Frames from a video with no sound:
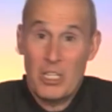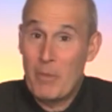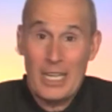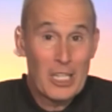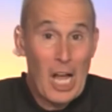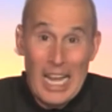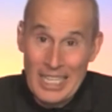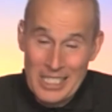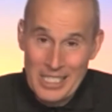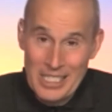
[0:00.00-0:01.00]
of my
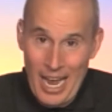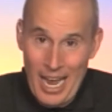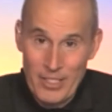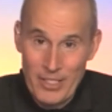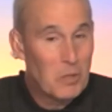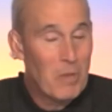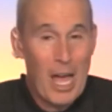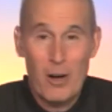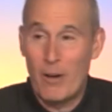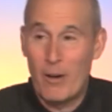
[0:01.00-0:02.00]
clients have. Doesn't
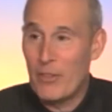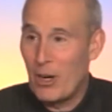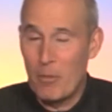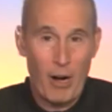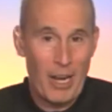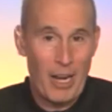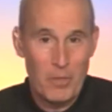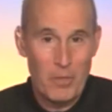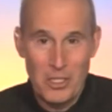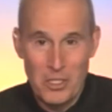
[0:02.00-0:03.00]
matter if they're a prime
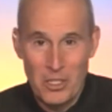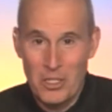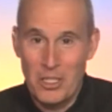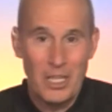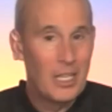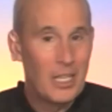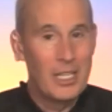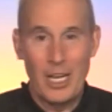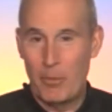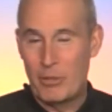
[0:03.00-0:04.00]
minister,
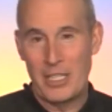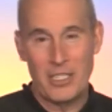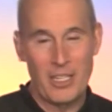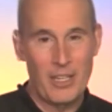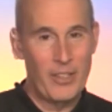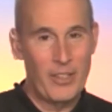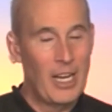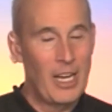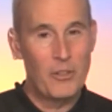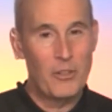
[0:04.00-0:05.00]
a president of a
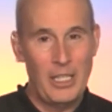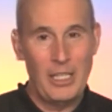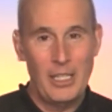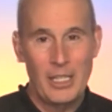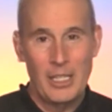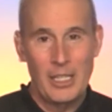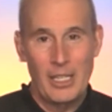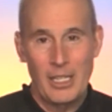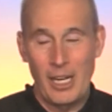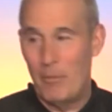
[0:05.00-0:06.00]
country,
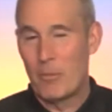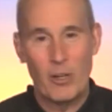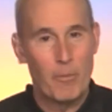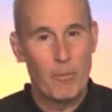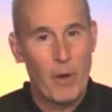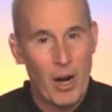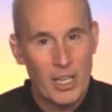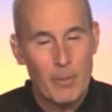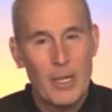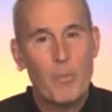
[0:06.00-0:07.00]
a member of
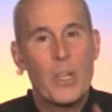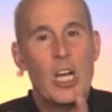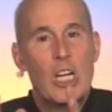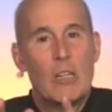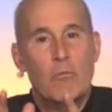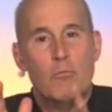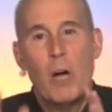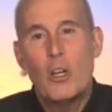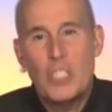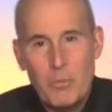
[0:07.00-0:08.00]
parliament.
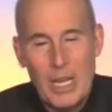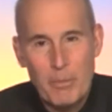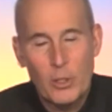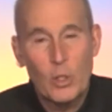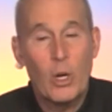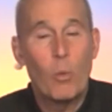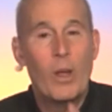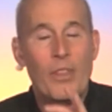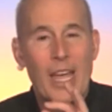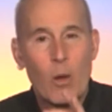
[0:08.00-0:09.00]
Most people,
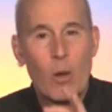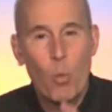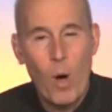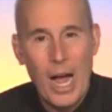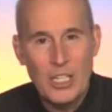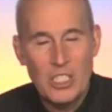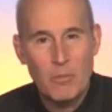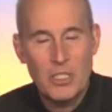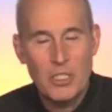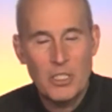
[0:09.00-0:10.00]
when they watch
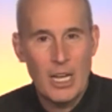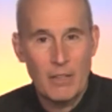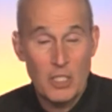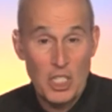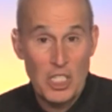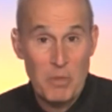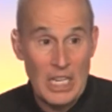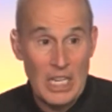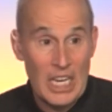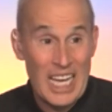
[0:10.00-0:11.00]
themselves
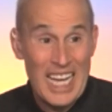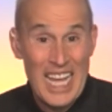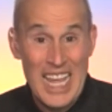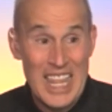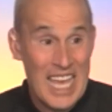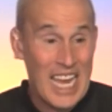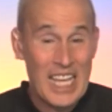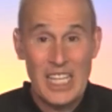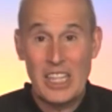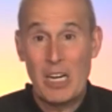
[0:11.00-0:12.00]
speak,
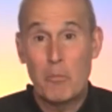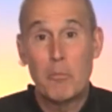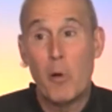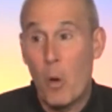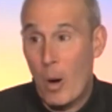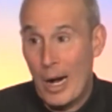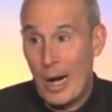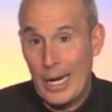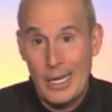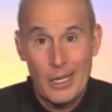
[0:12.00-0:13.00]
think that they're
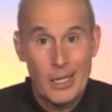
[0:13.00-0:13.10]
boring